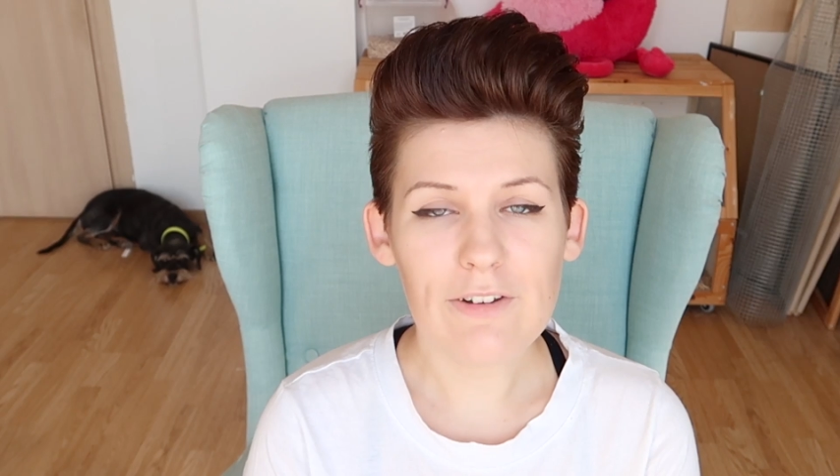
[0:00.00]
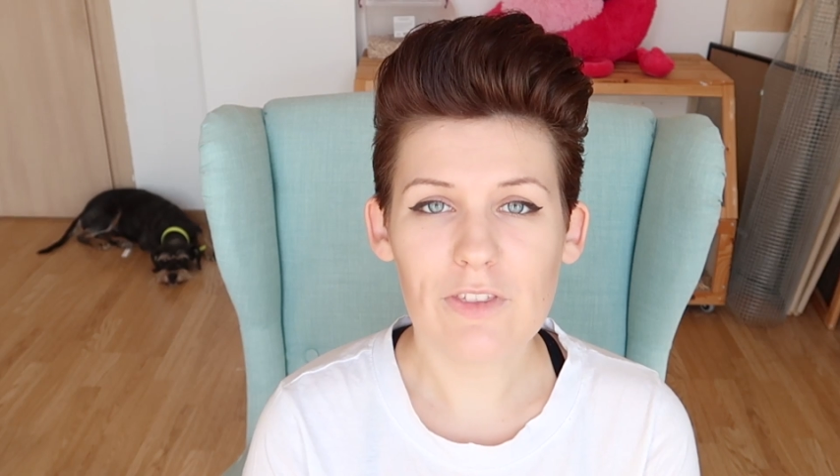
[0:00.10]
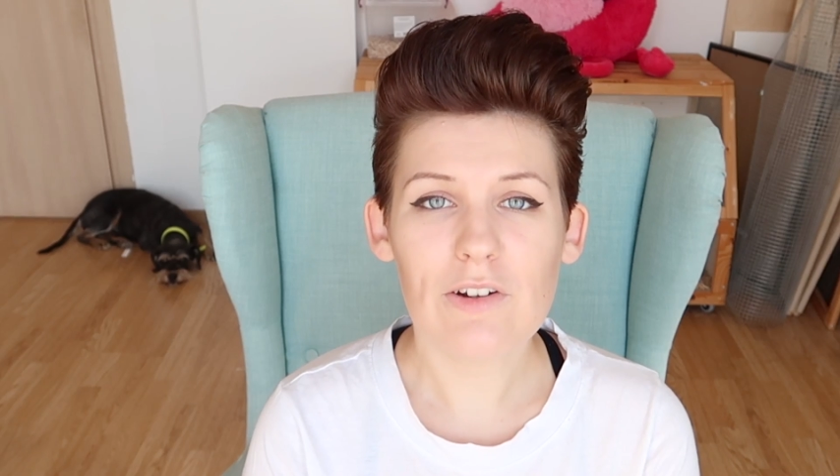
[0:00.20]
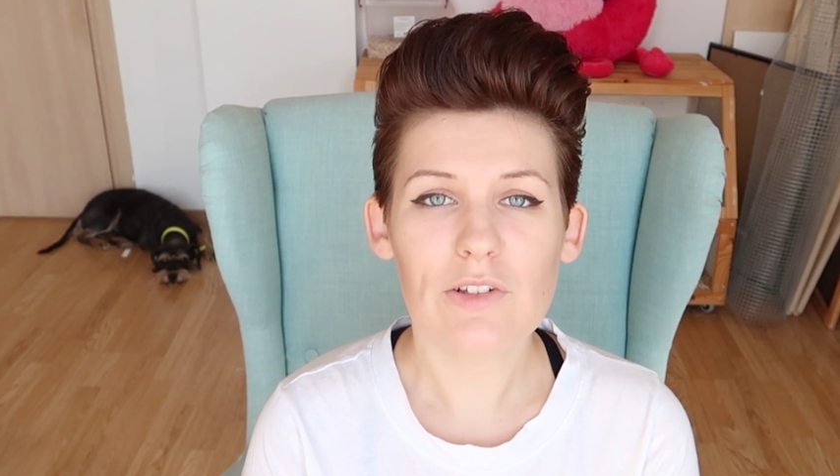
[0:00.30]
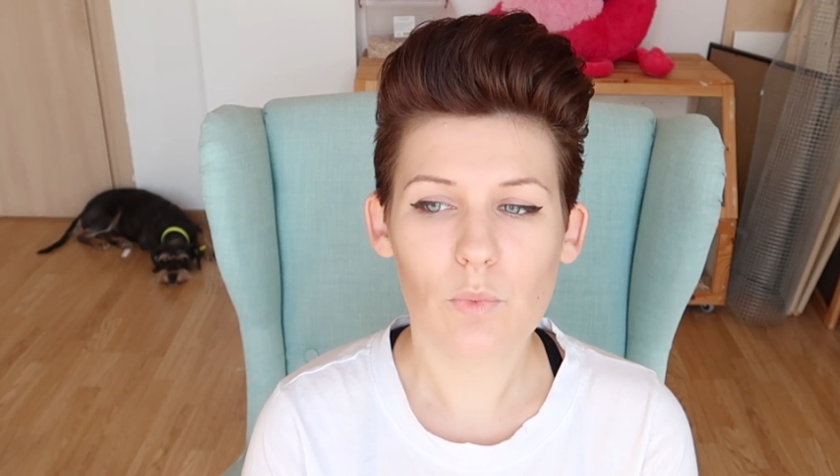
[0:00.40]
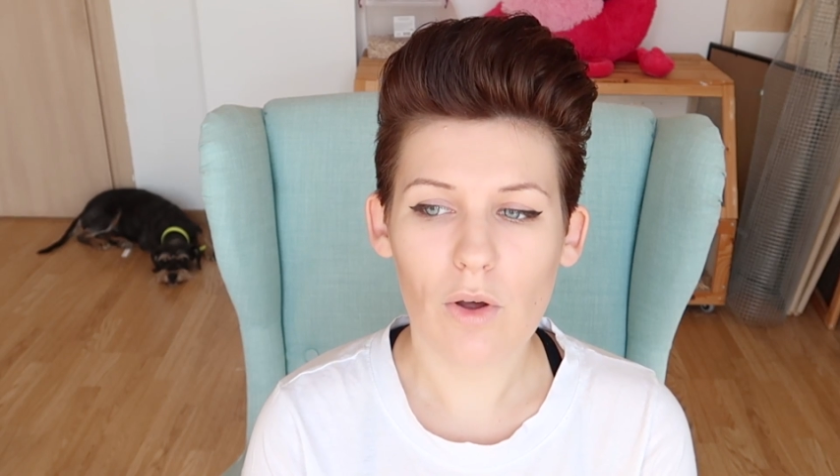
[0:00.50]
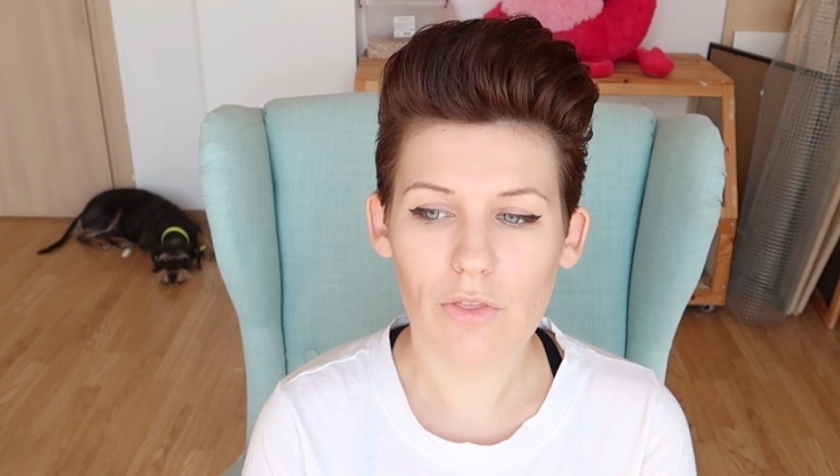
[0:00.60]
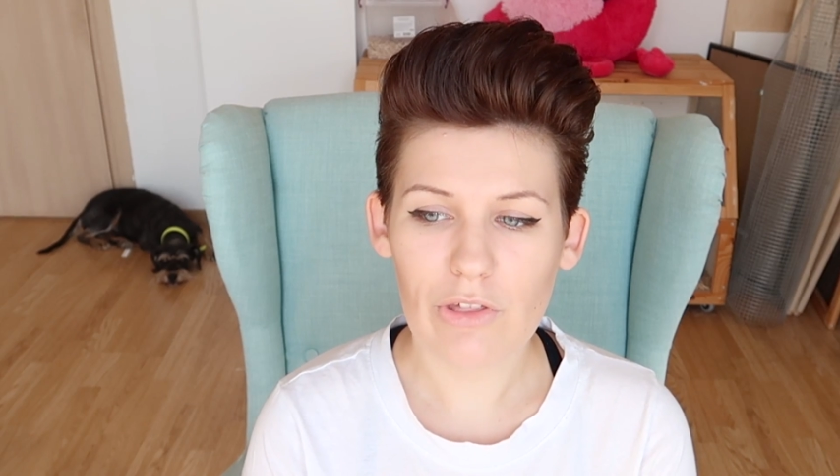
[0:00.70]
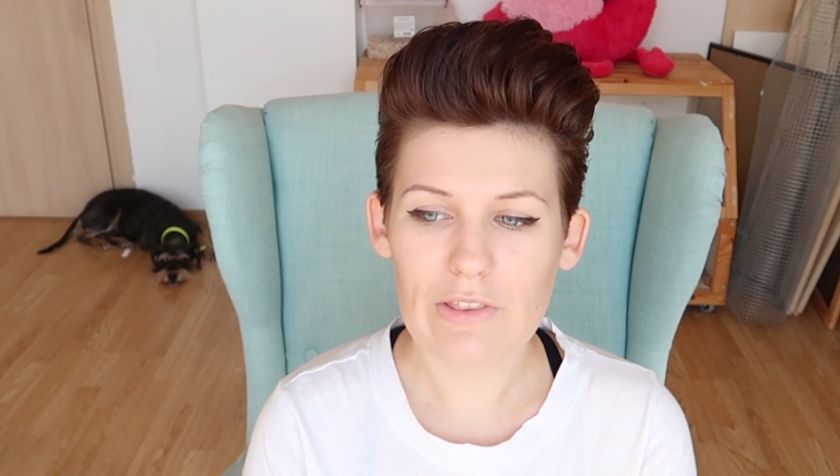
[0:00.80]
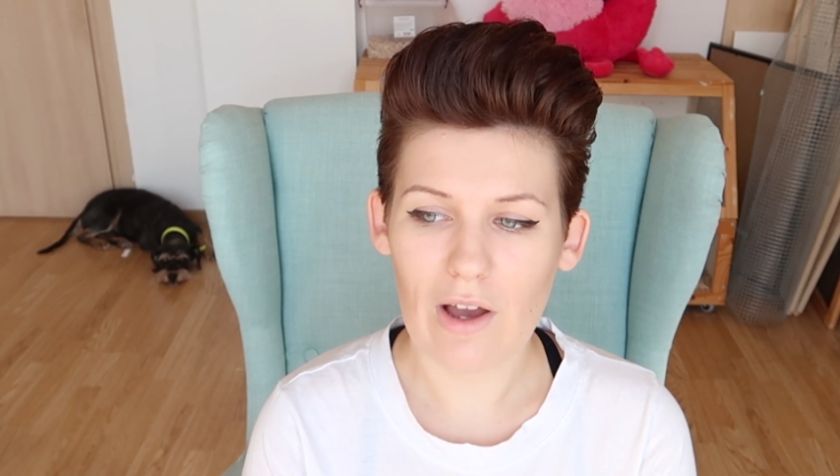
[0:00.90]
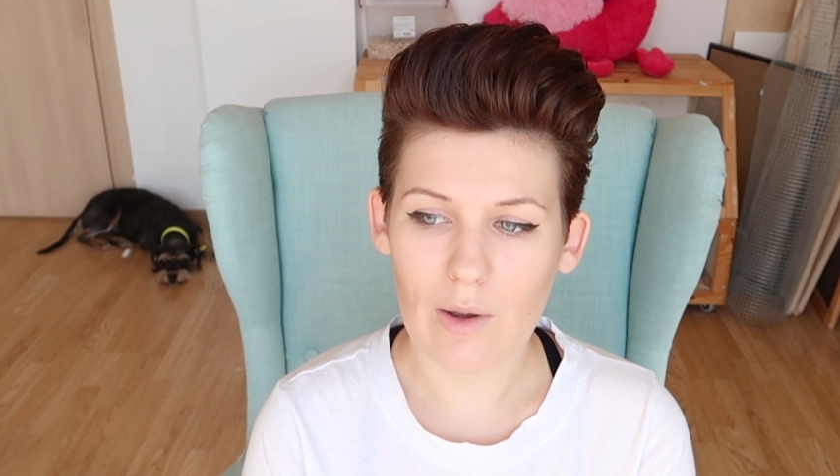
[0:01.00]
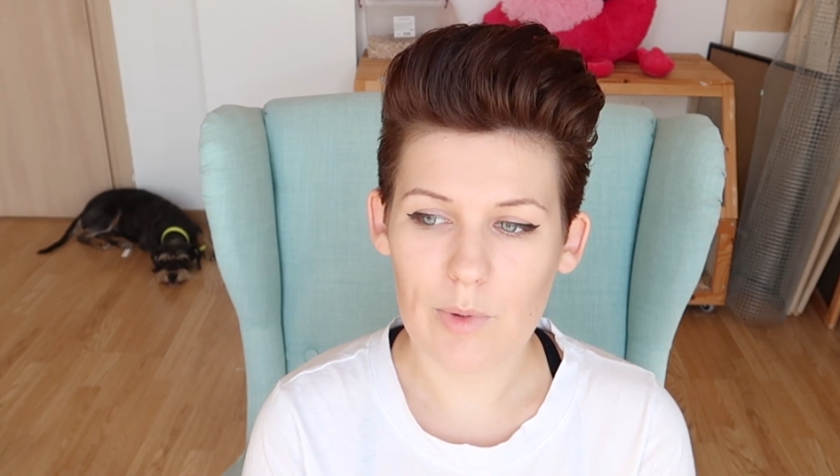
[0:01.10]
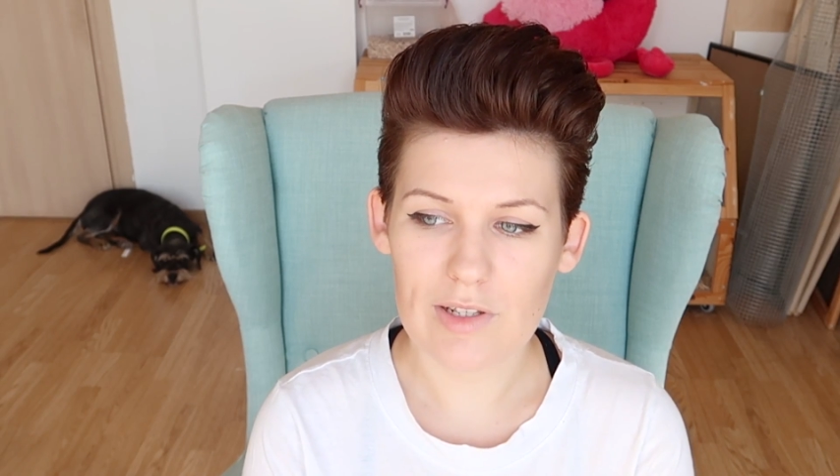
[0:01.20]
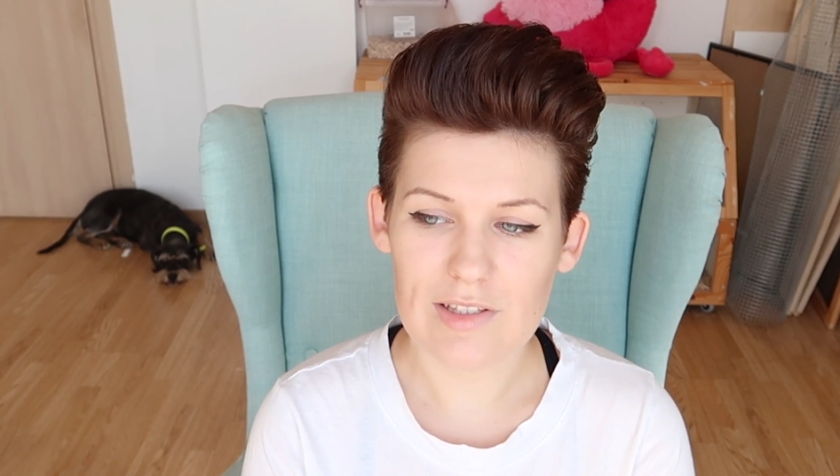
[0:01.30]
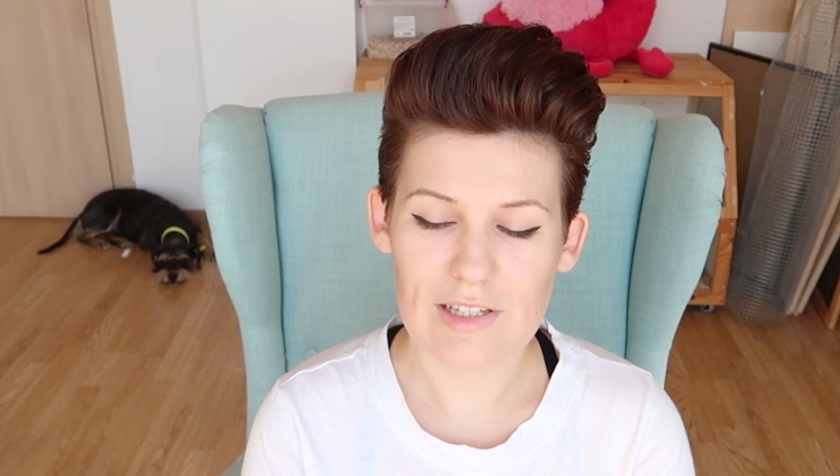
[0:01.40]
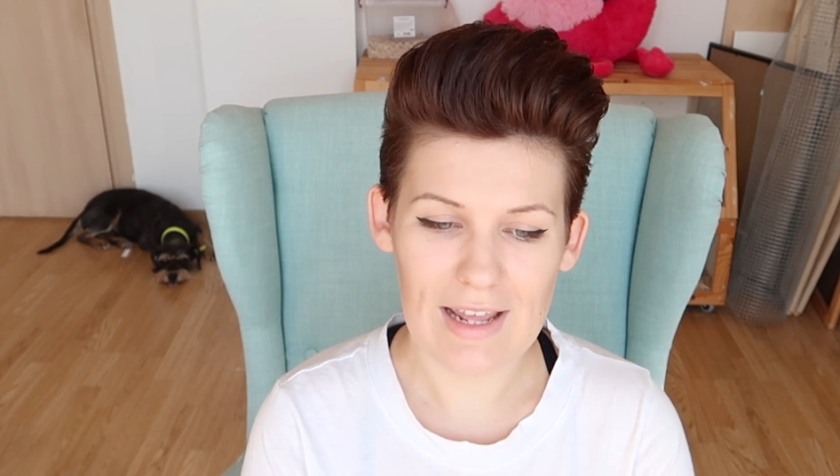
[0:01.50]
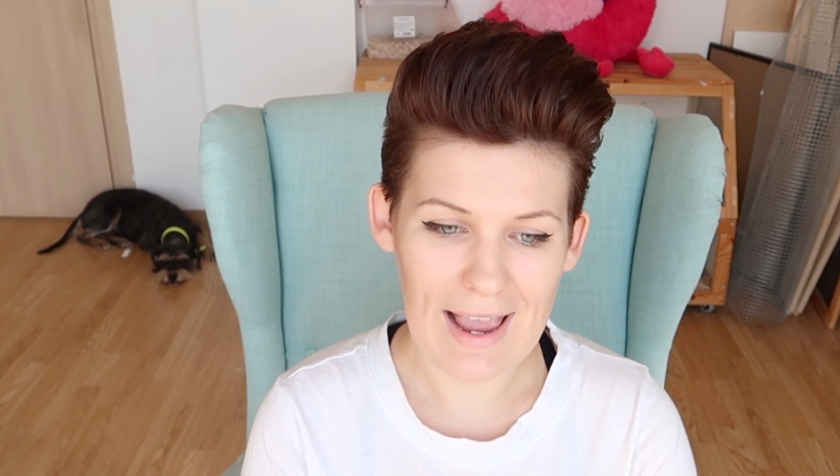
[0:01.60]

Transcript: If there is one thing that I would consider